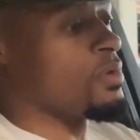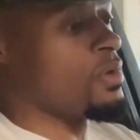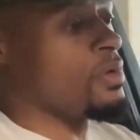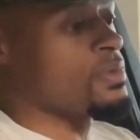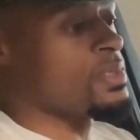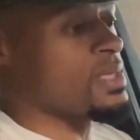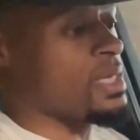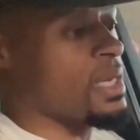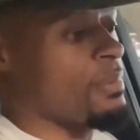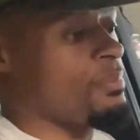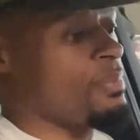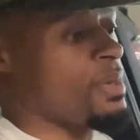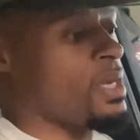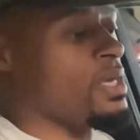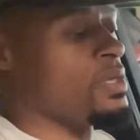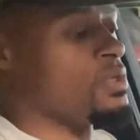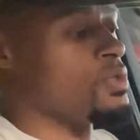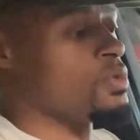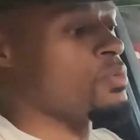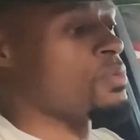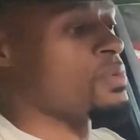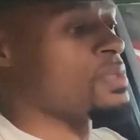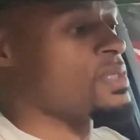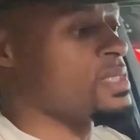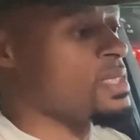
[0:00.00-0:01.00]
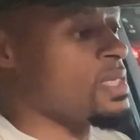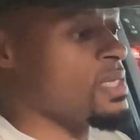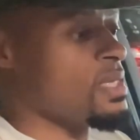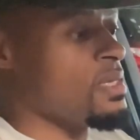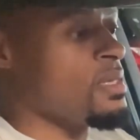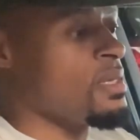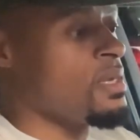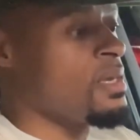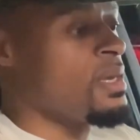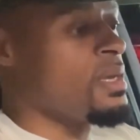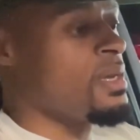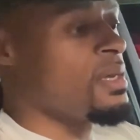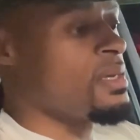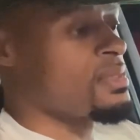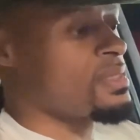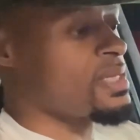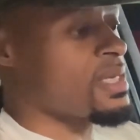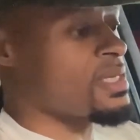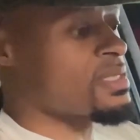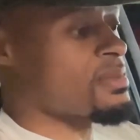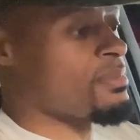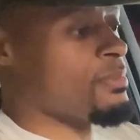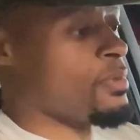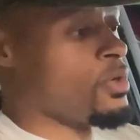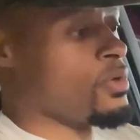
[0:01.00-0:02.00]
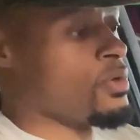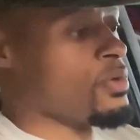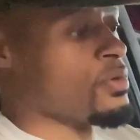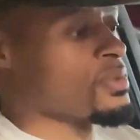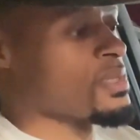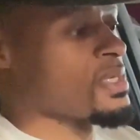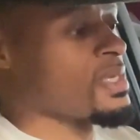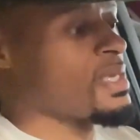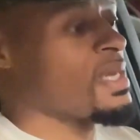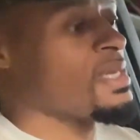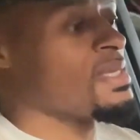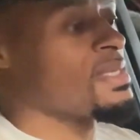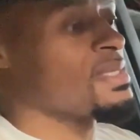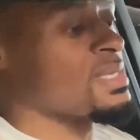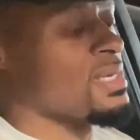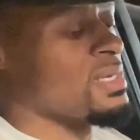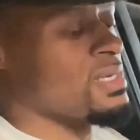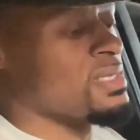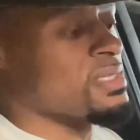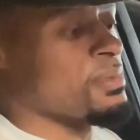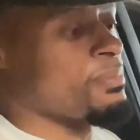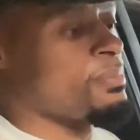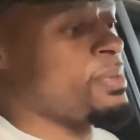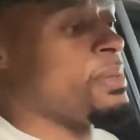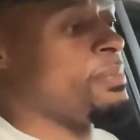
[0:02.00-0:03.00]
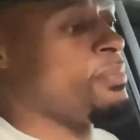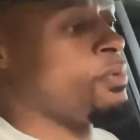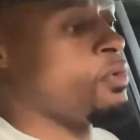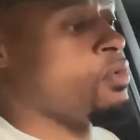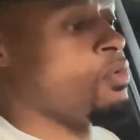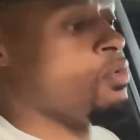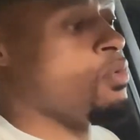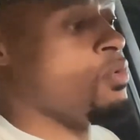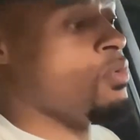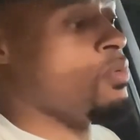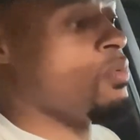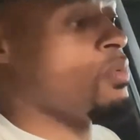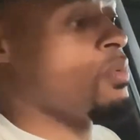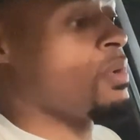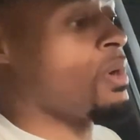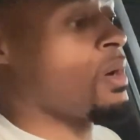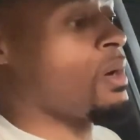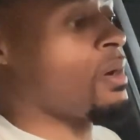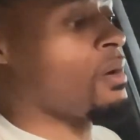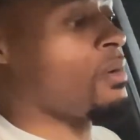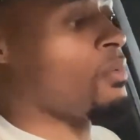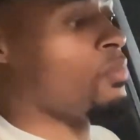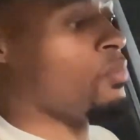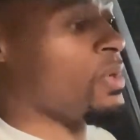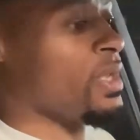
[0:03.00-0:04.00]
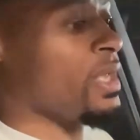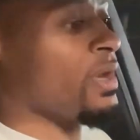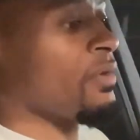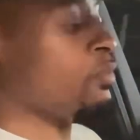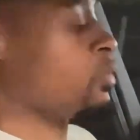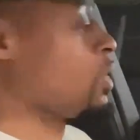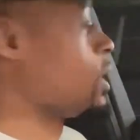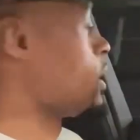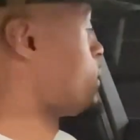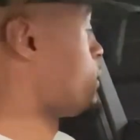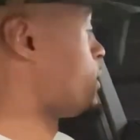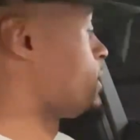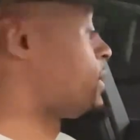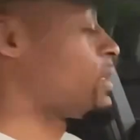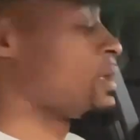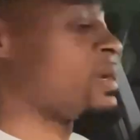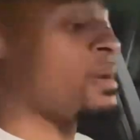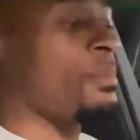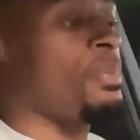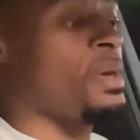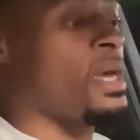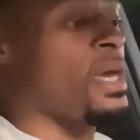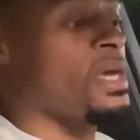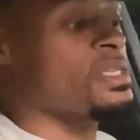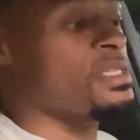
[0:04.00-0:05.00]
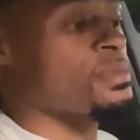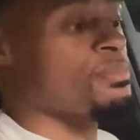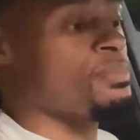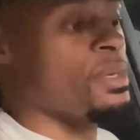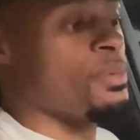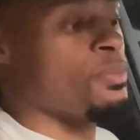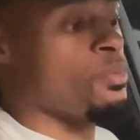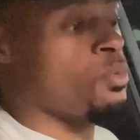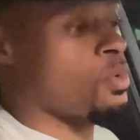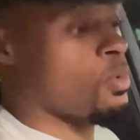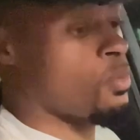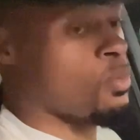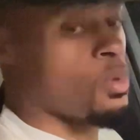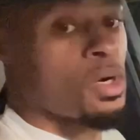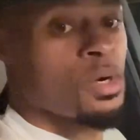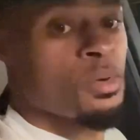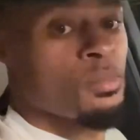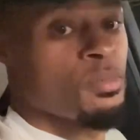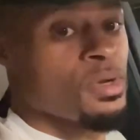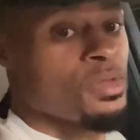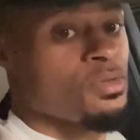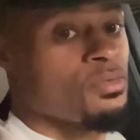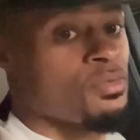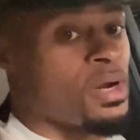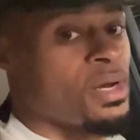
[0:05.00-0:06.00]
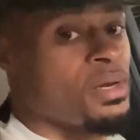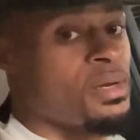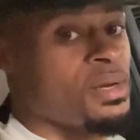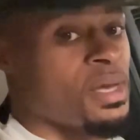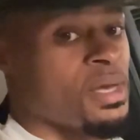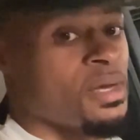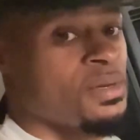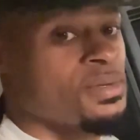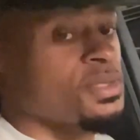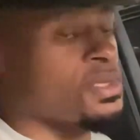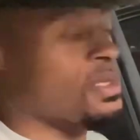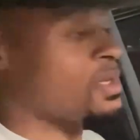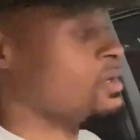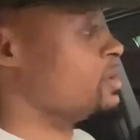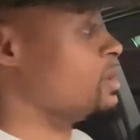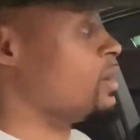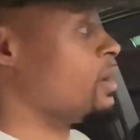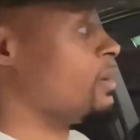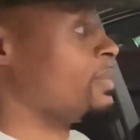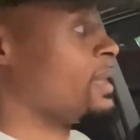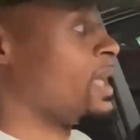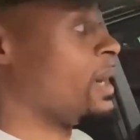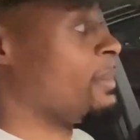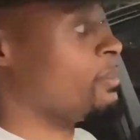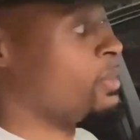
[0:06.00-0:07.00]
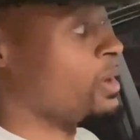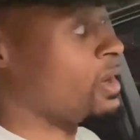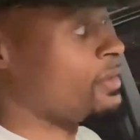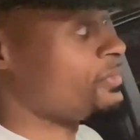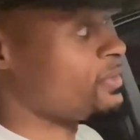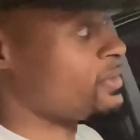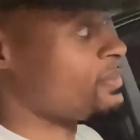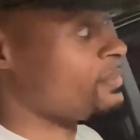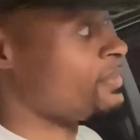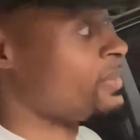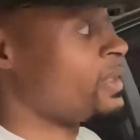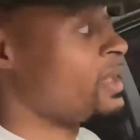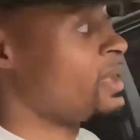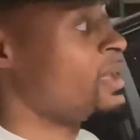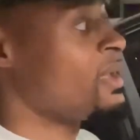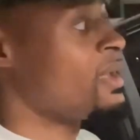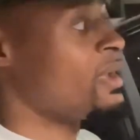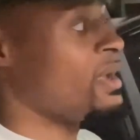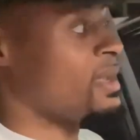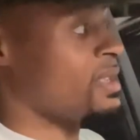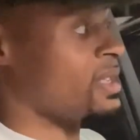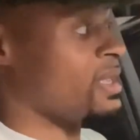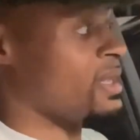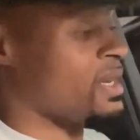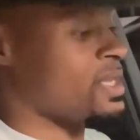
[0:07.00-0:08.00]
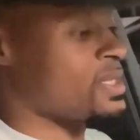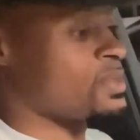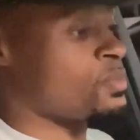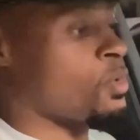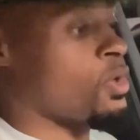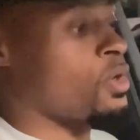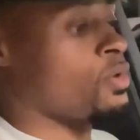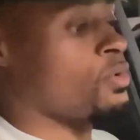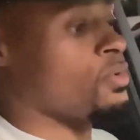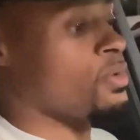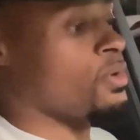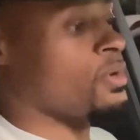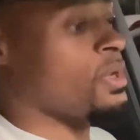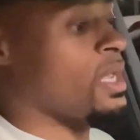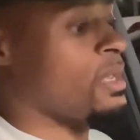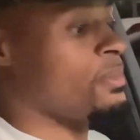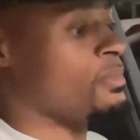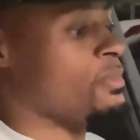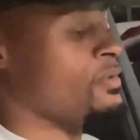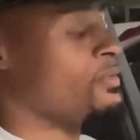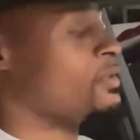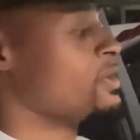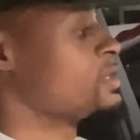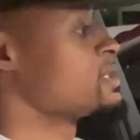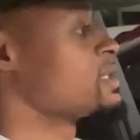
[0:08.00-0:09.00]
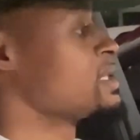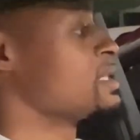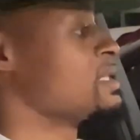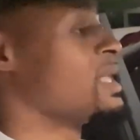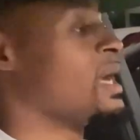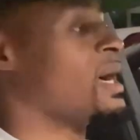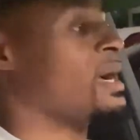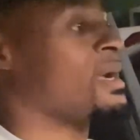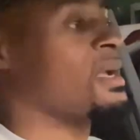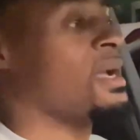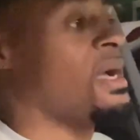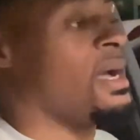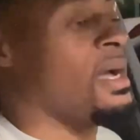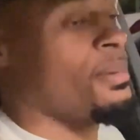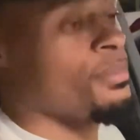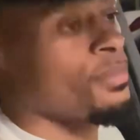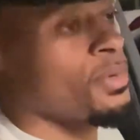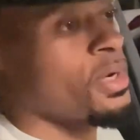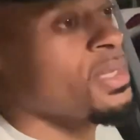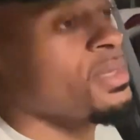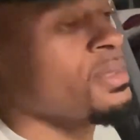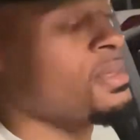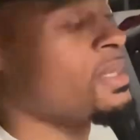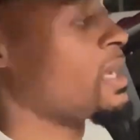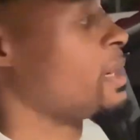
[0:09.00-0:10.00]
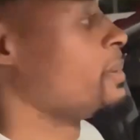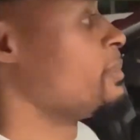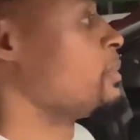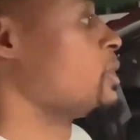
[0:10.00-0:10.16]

go to that page, you can see testimonials and case studies of people who uh, we have worked with in the past and people we're working with right now. So you know I'm not bluffing. Again, that's work on your game university dot com. Link down